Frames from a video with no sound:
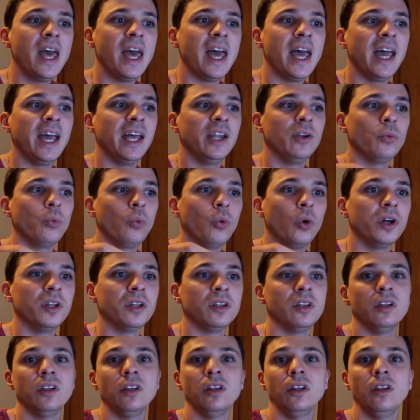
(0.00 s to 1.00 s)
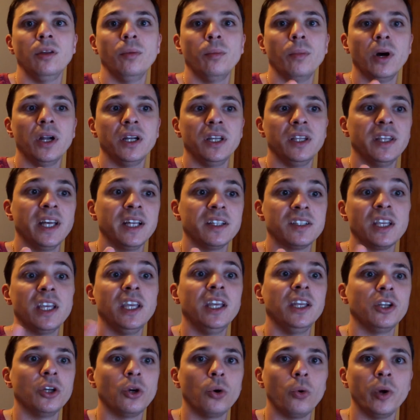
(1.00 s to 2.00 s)
and what the money that's
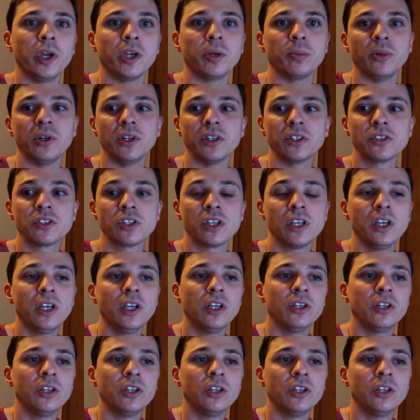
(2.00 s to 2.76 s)
in QuickBooks.